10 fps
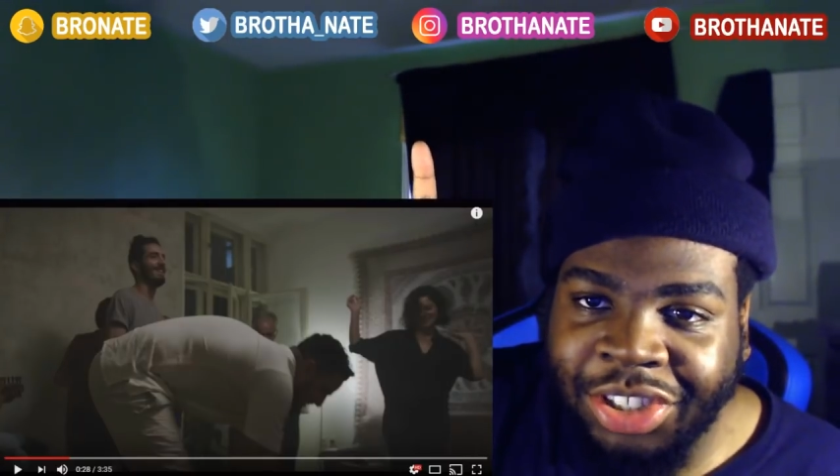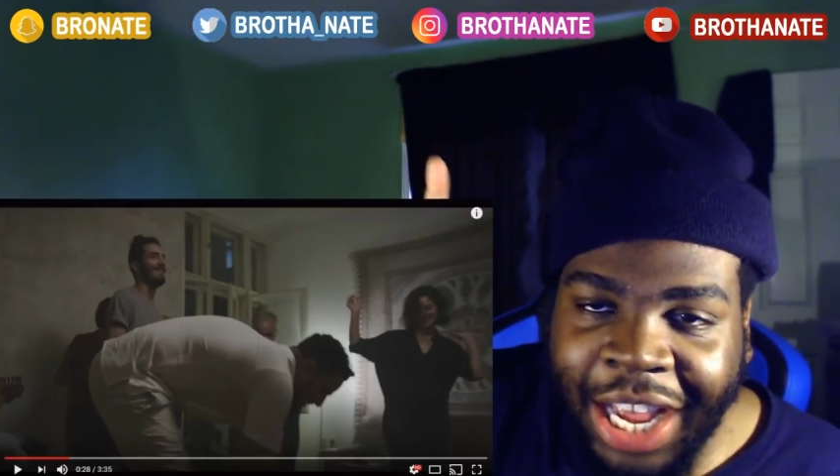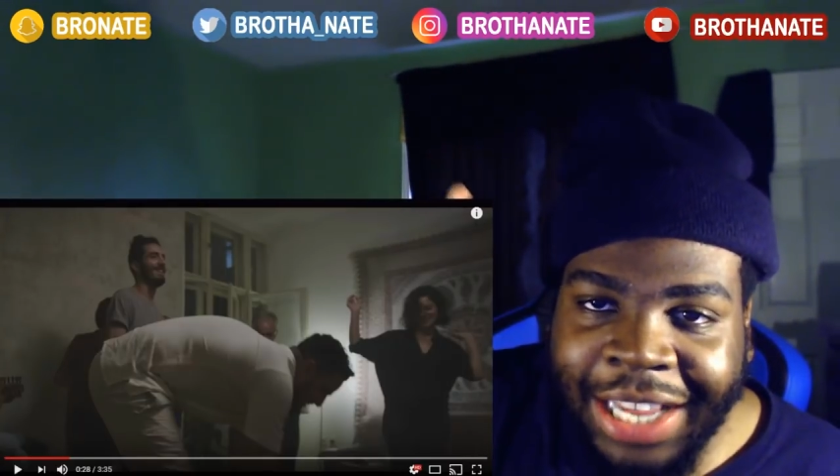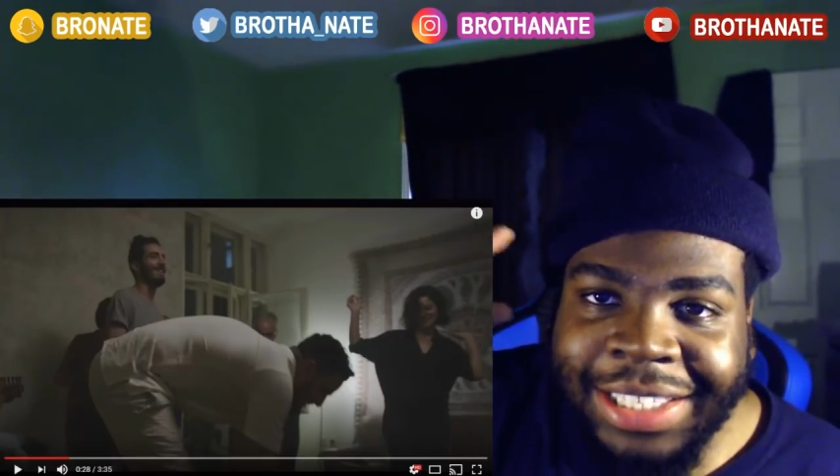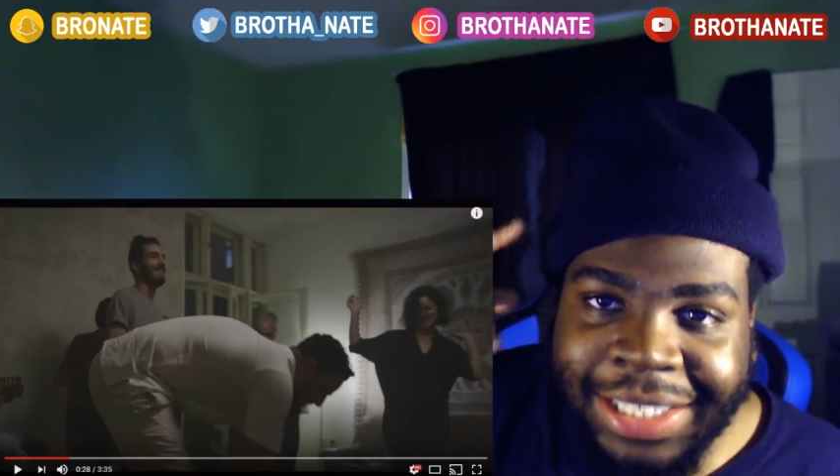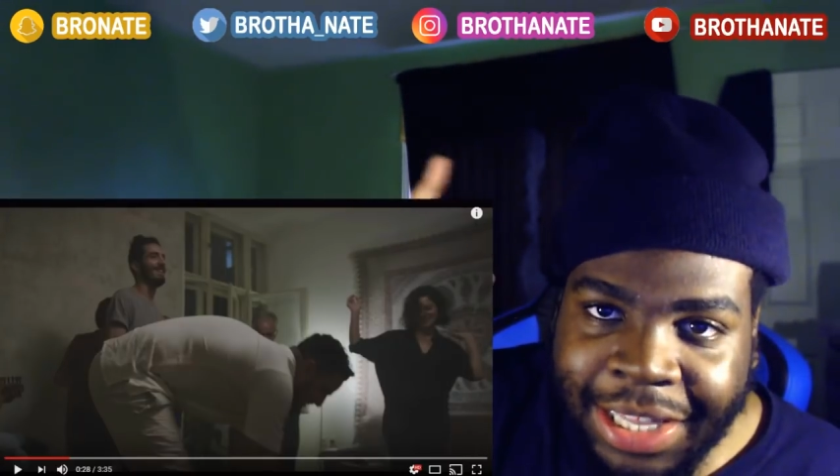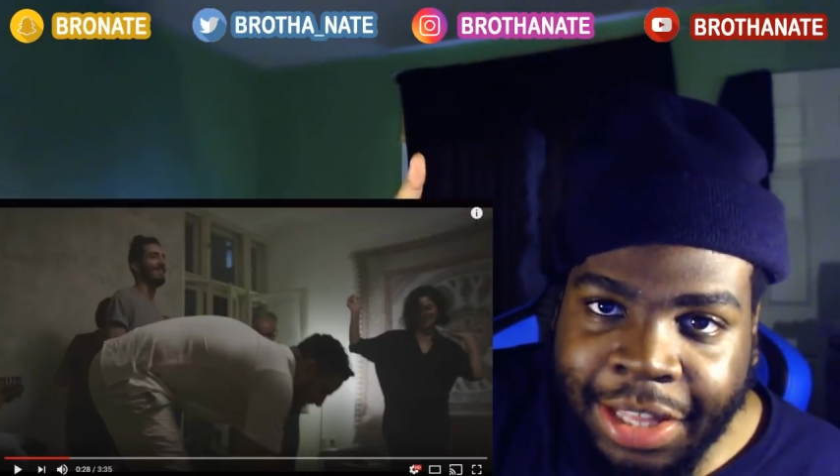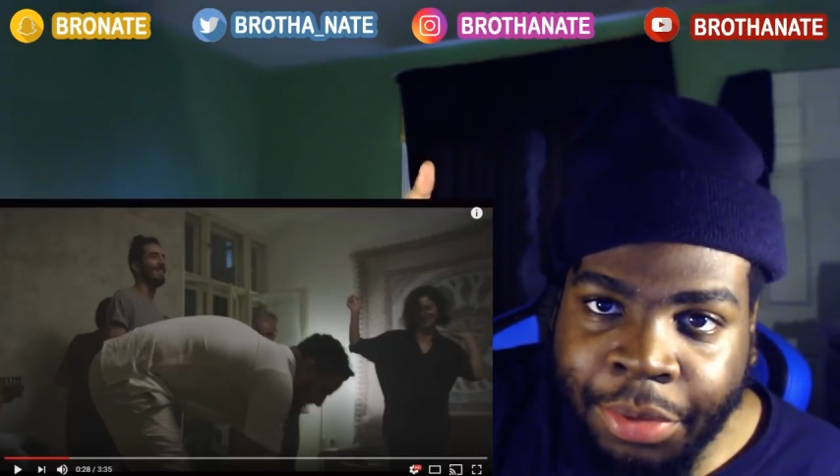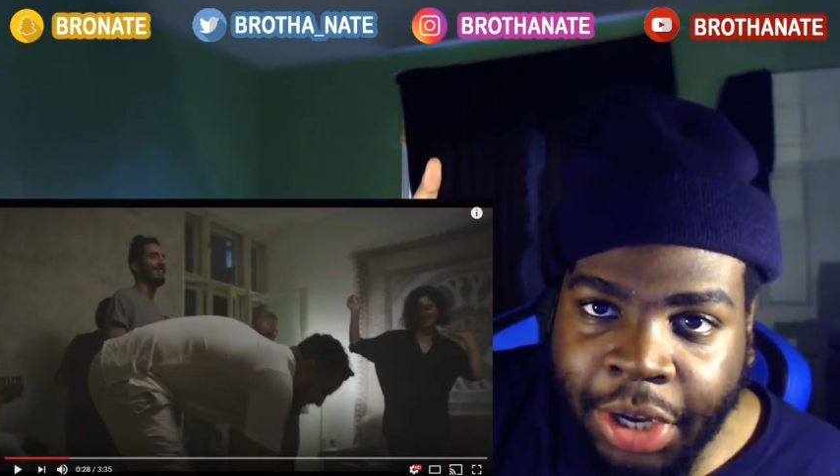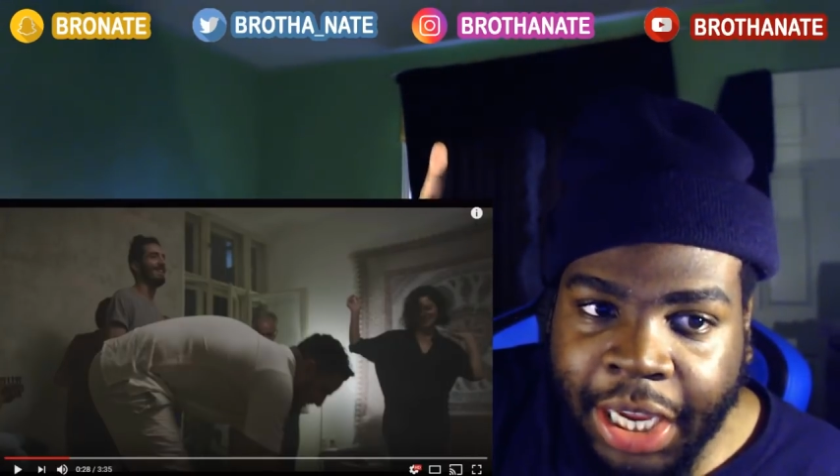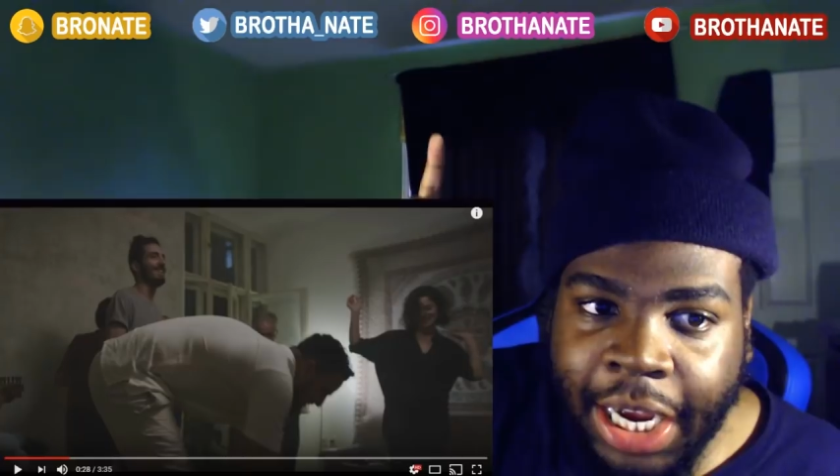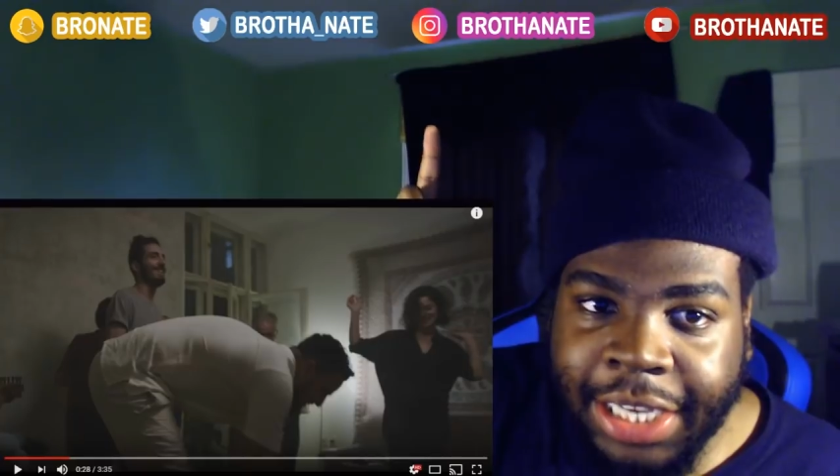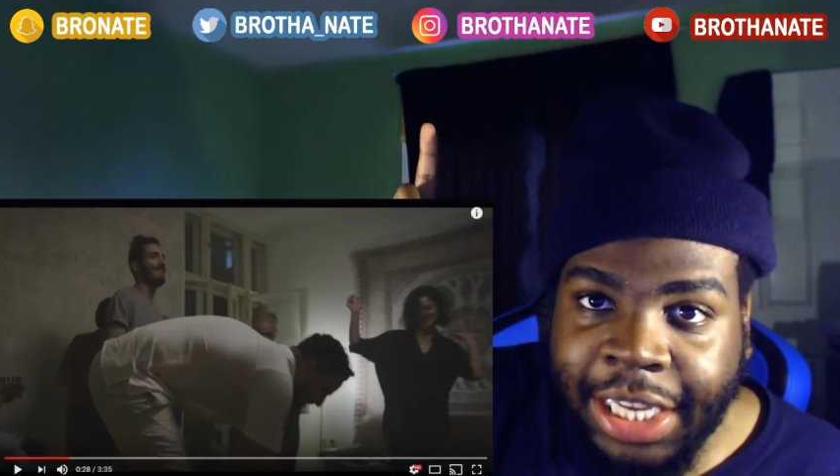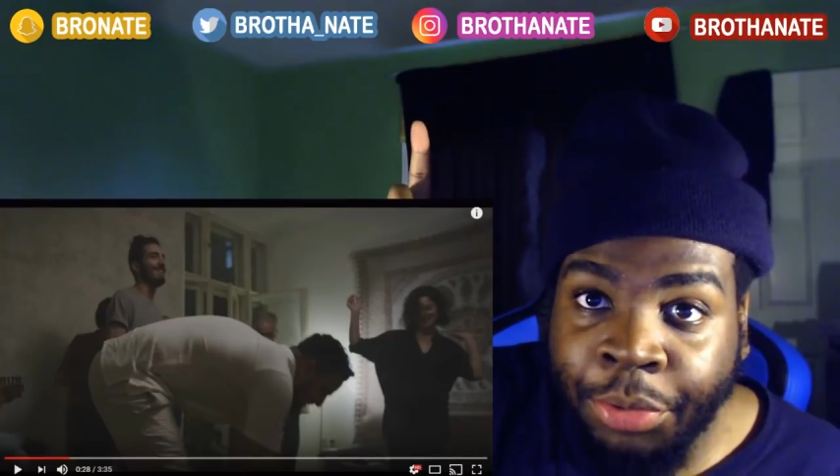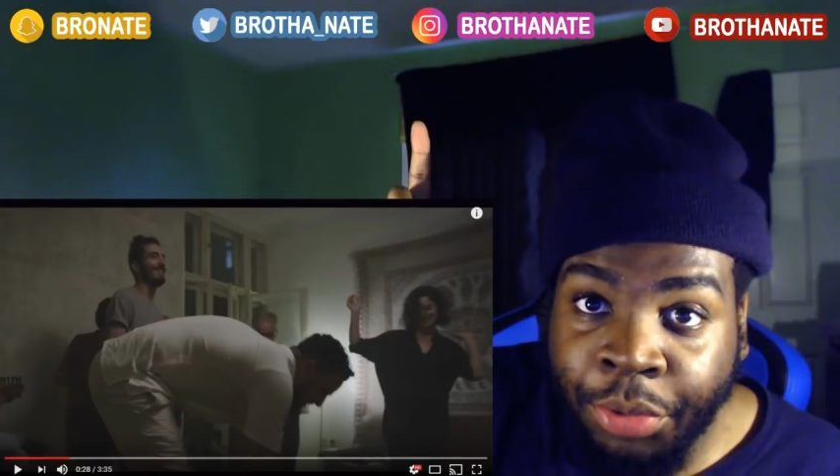I see them, okay, guys?
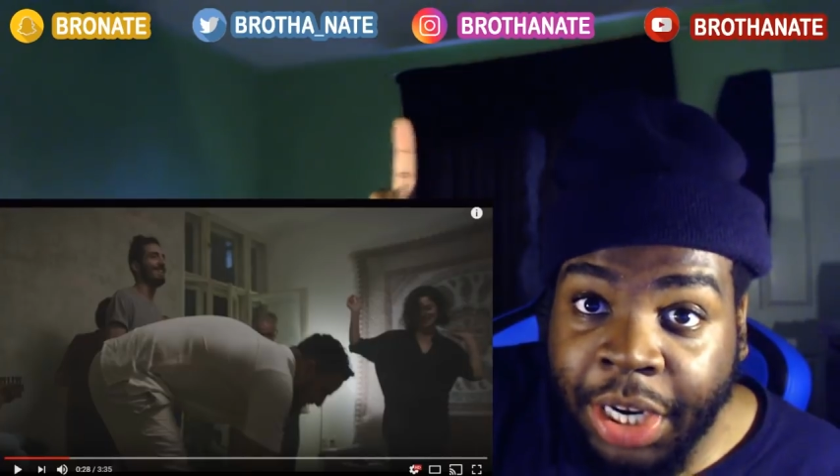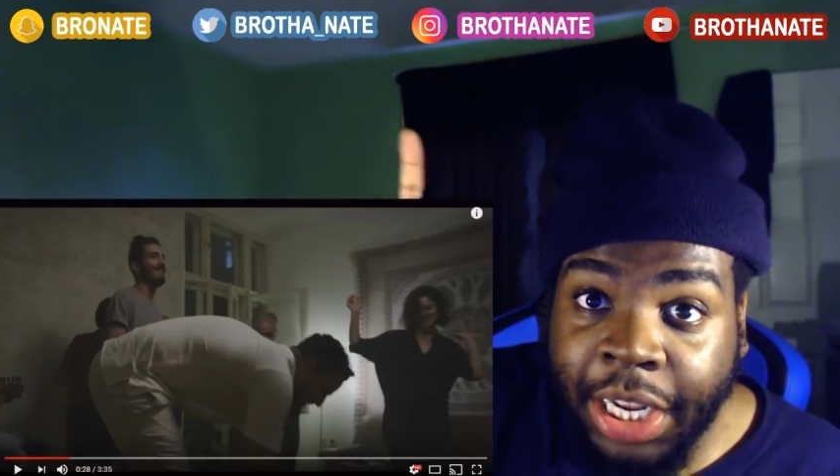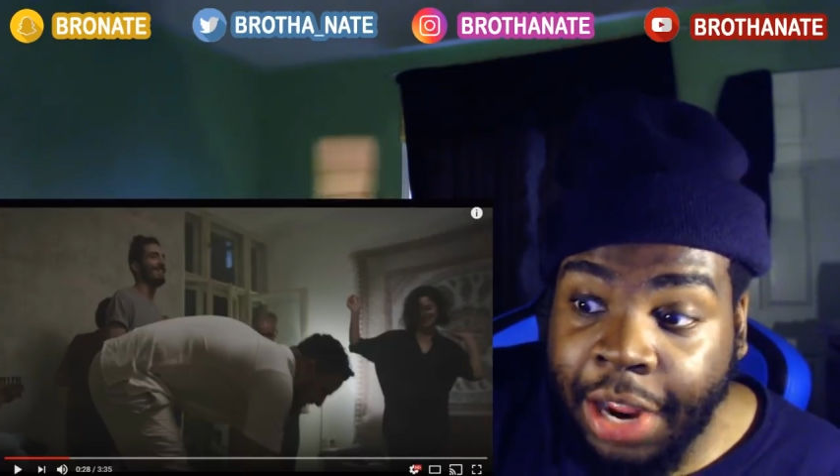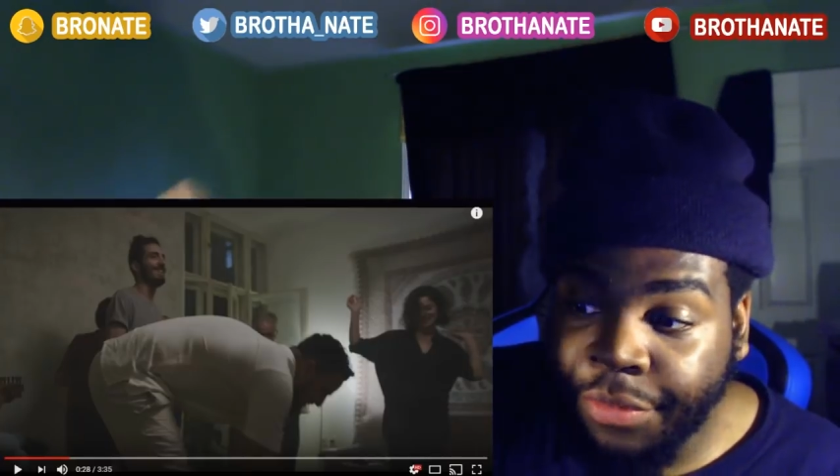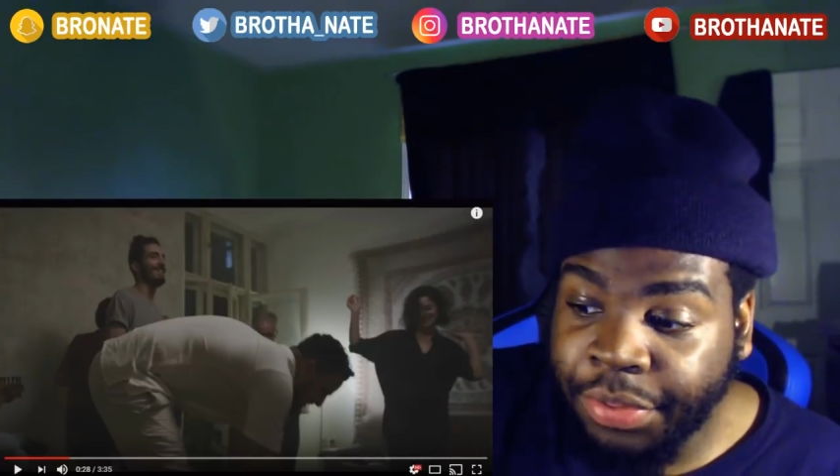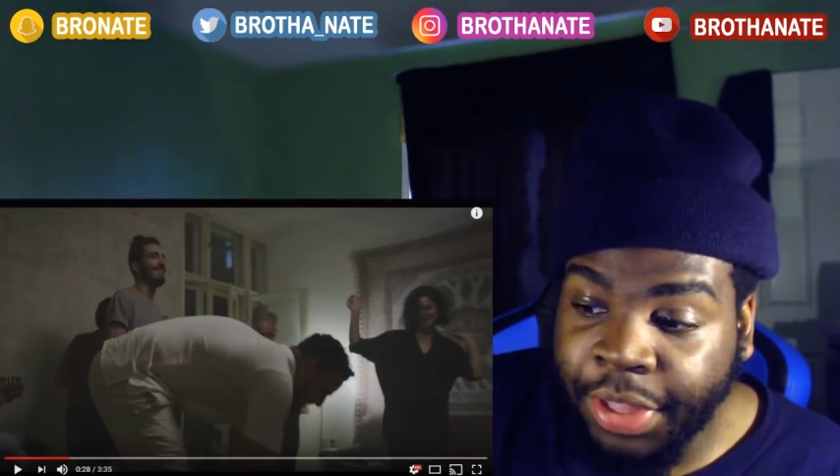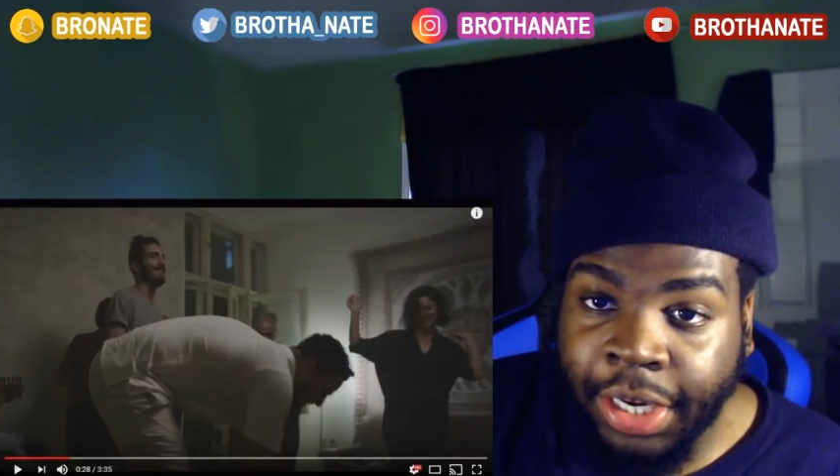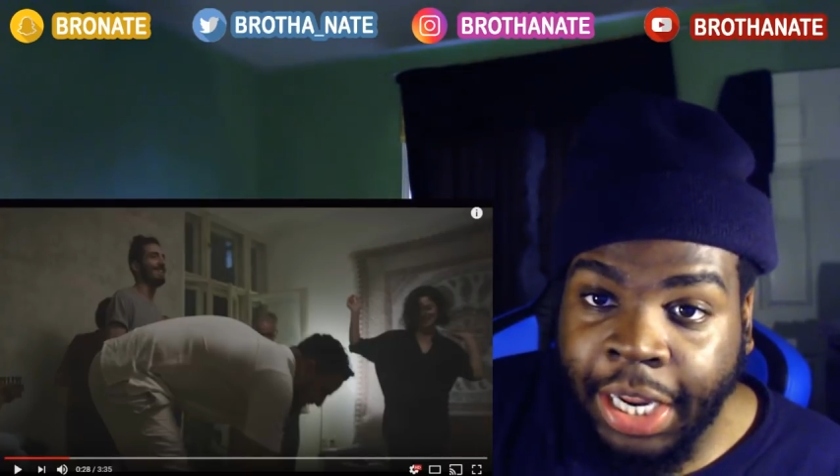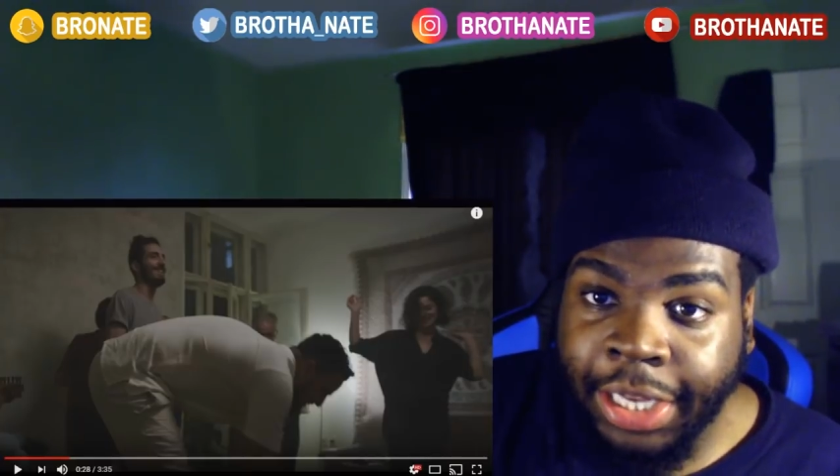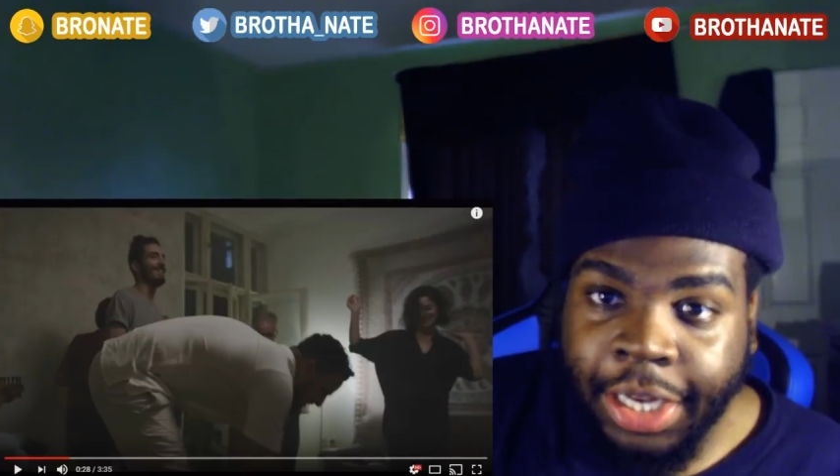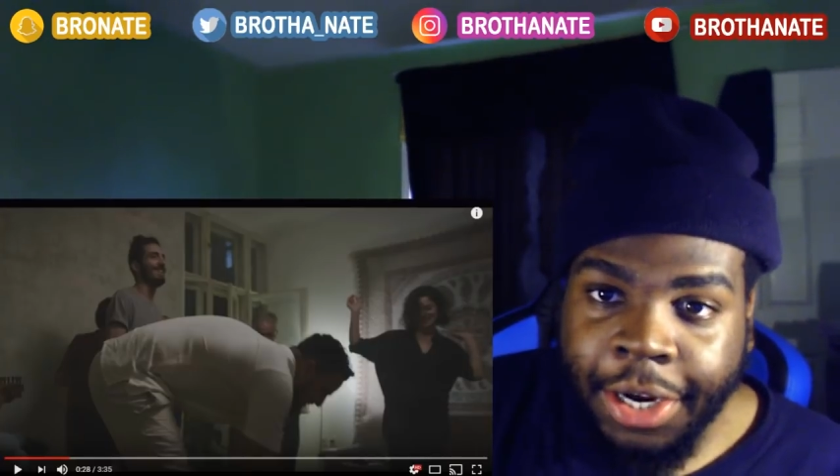I'm reading everything, like...